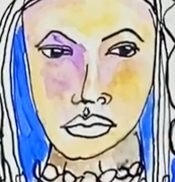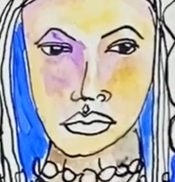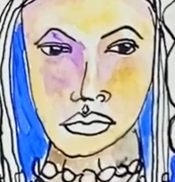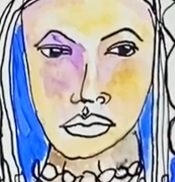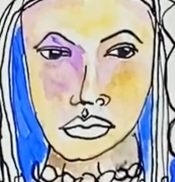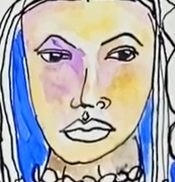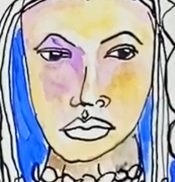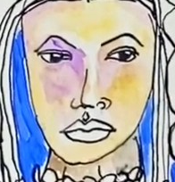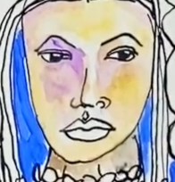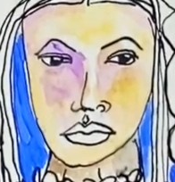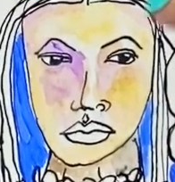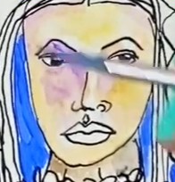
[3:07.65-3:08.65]
I've been
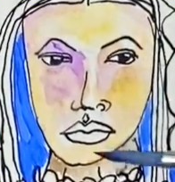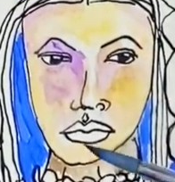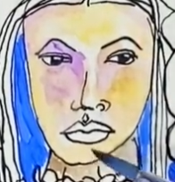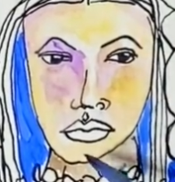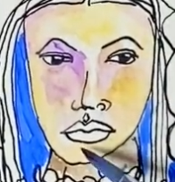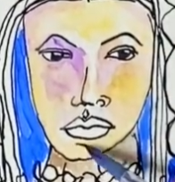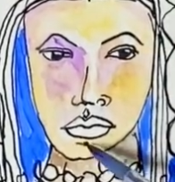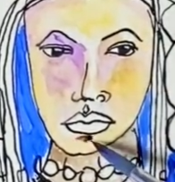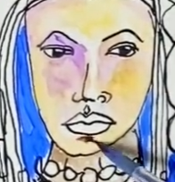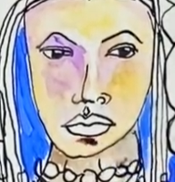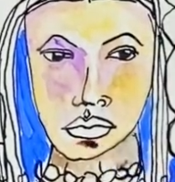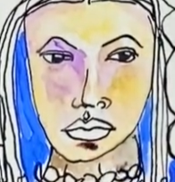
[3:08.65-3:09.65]
thinking a lot about the
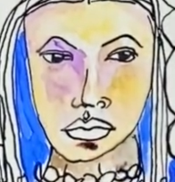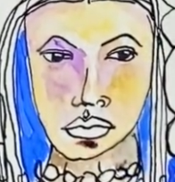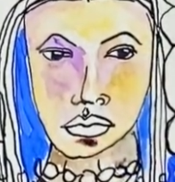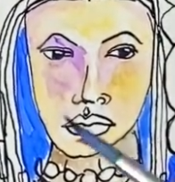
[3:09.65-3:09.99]
strength